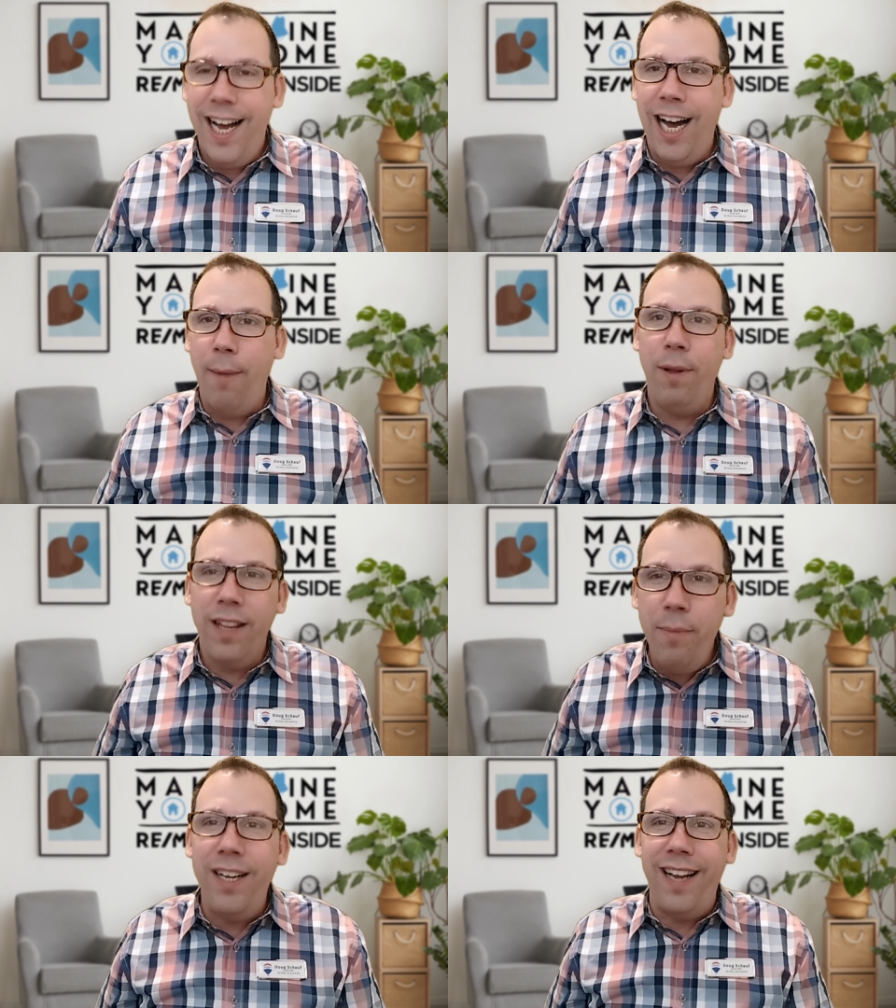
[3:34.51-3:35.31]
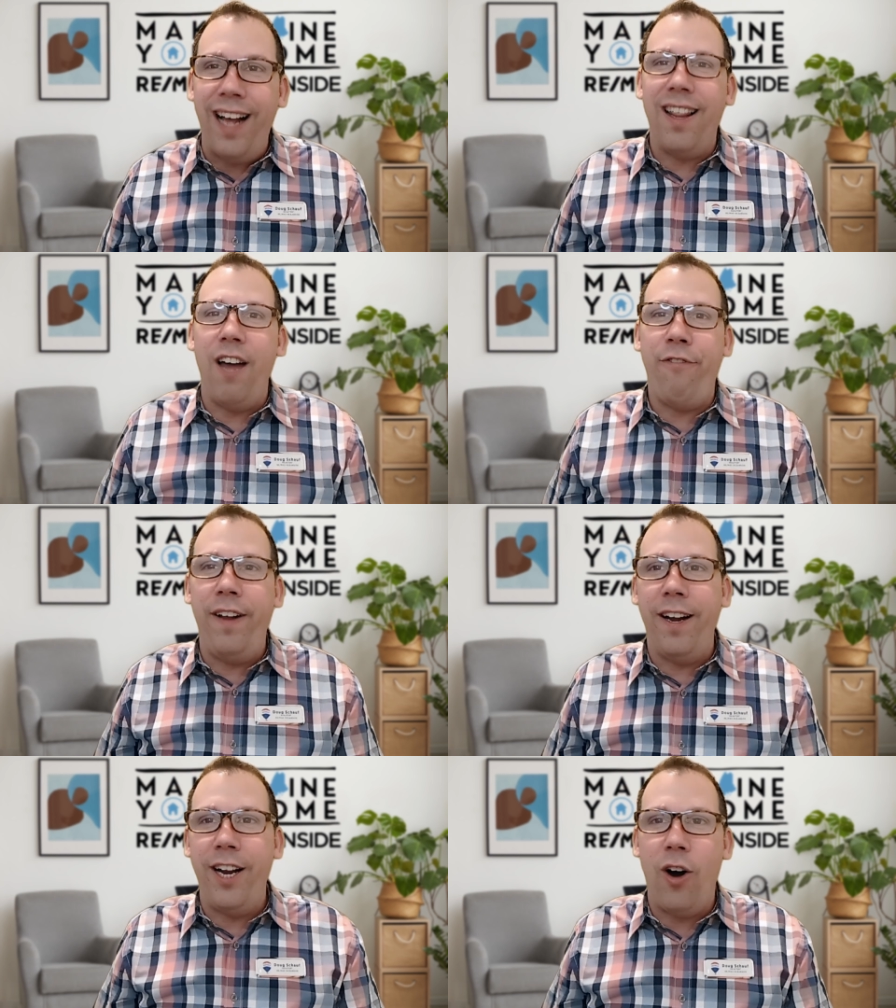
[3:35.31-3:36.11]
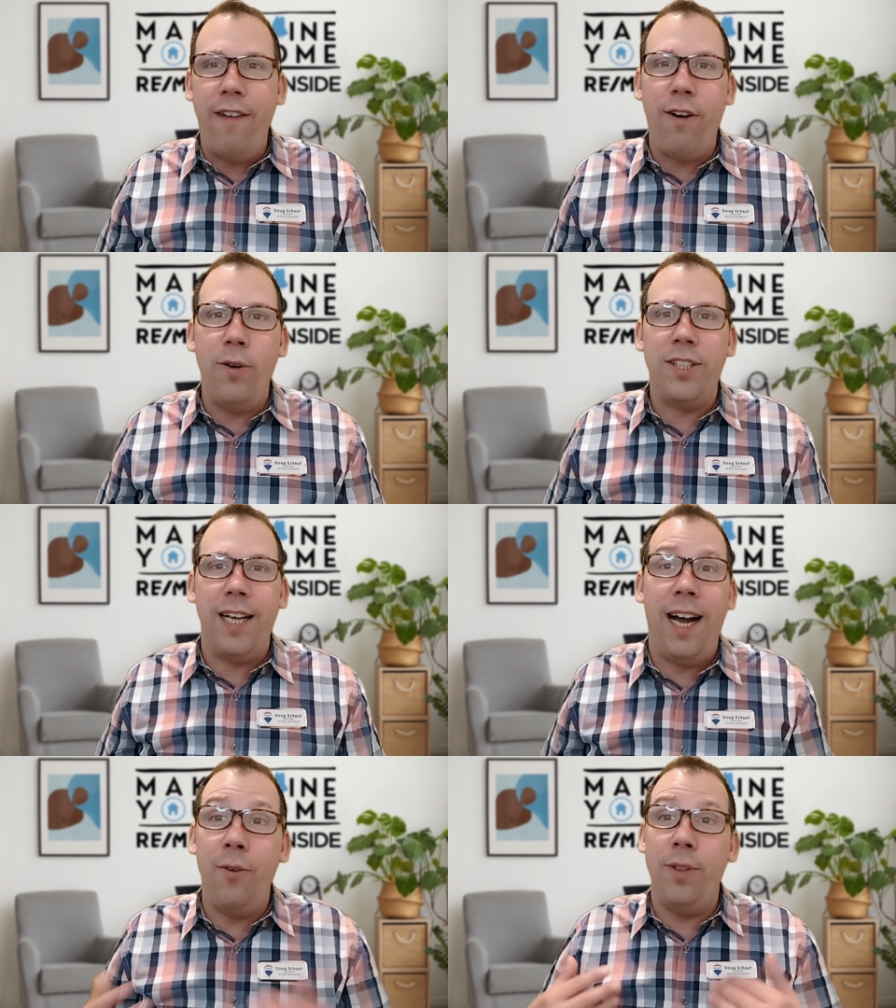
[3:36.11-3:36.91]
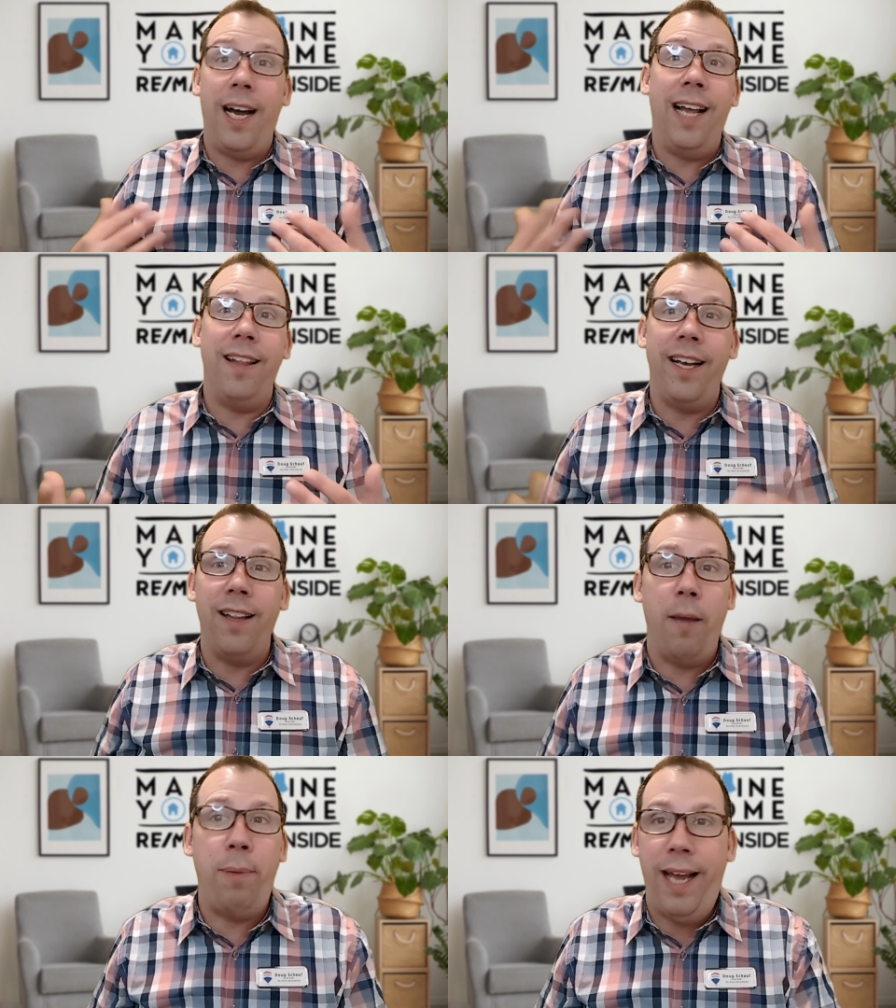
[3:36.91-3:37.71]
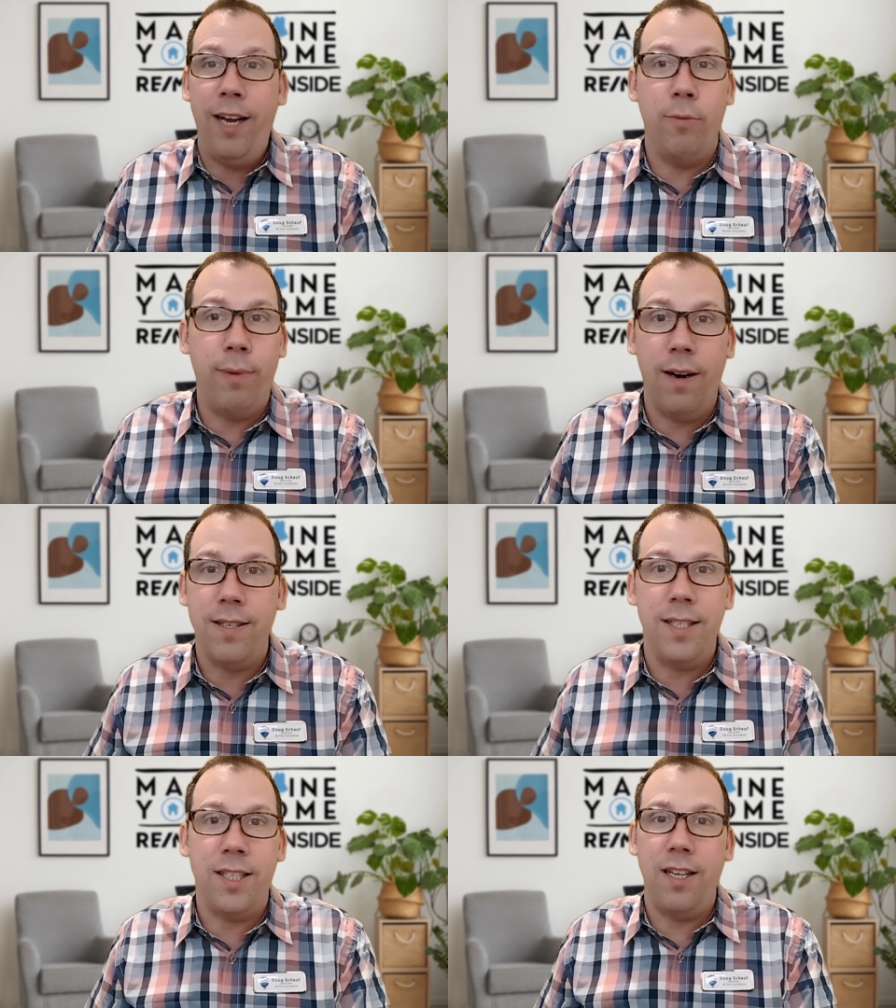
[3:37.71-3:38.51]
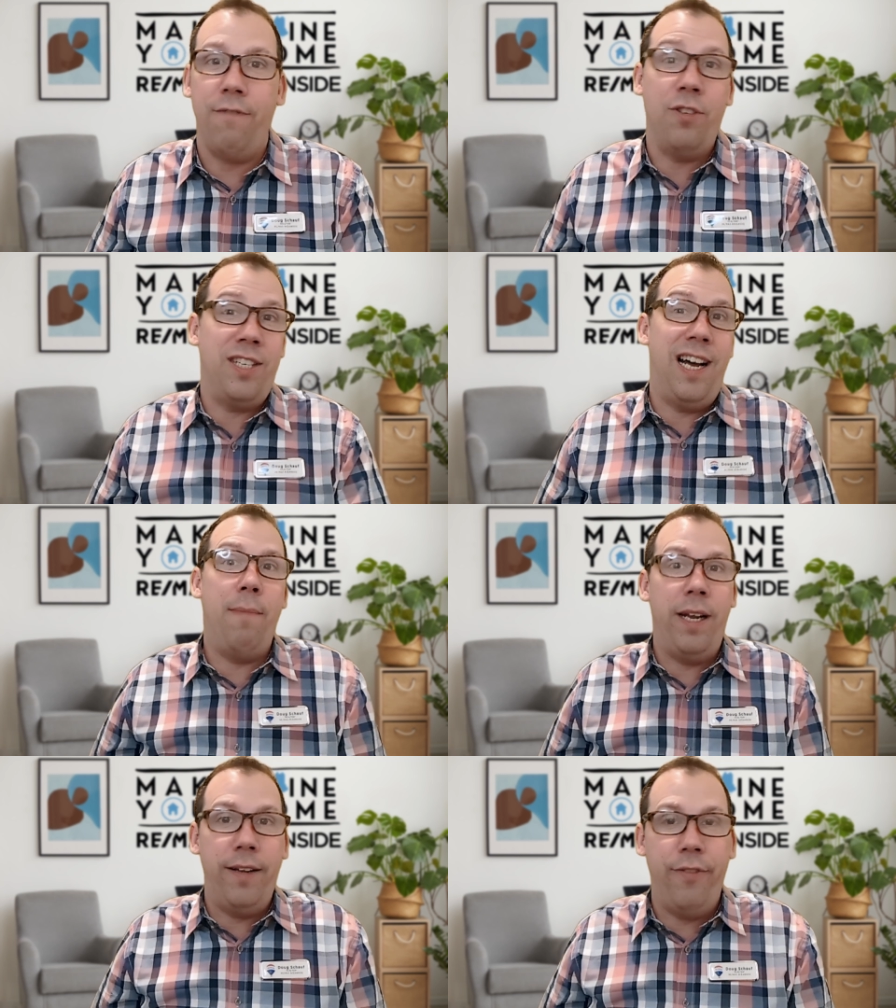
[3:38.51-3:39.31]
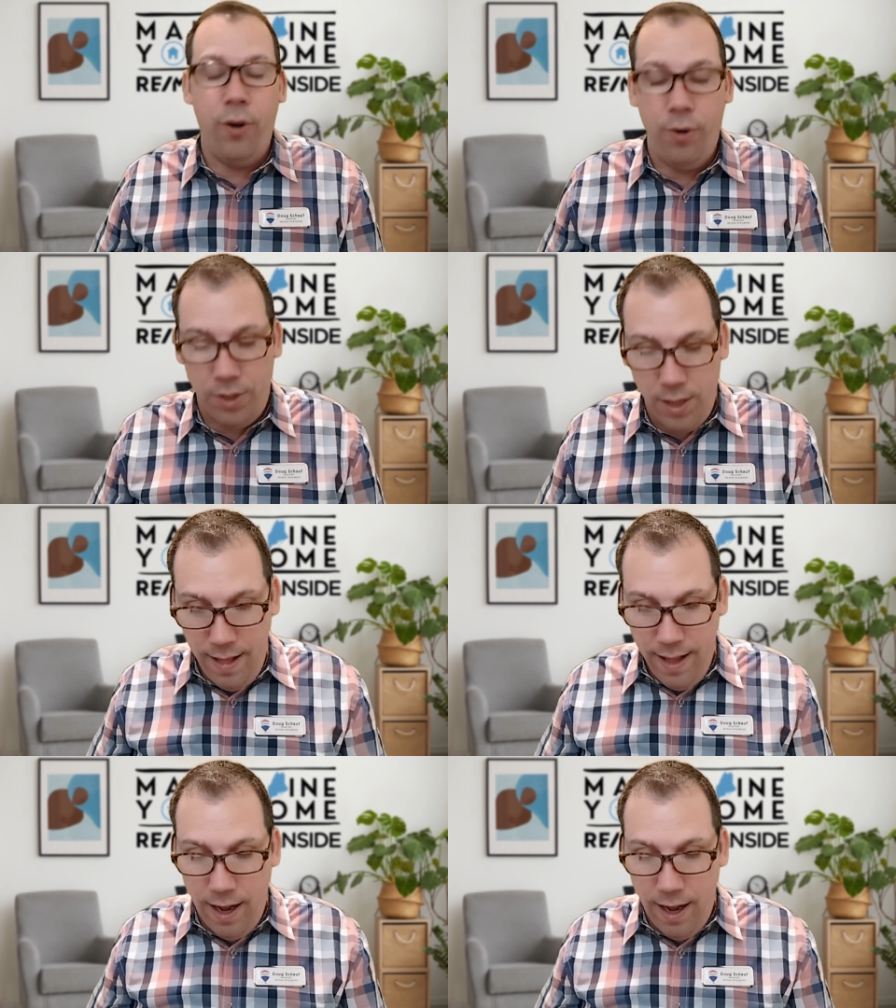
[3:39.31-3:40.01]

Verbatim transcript: Uh, but limited nightlife here, you know, I've always said I would, I like like piano bars and stuff. There's not many of those.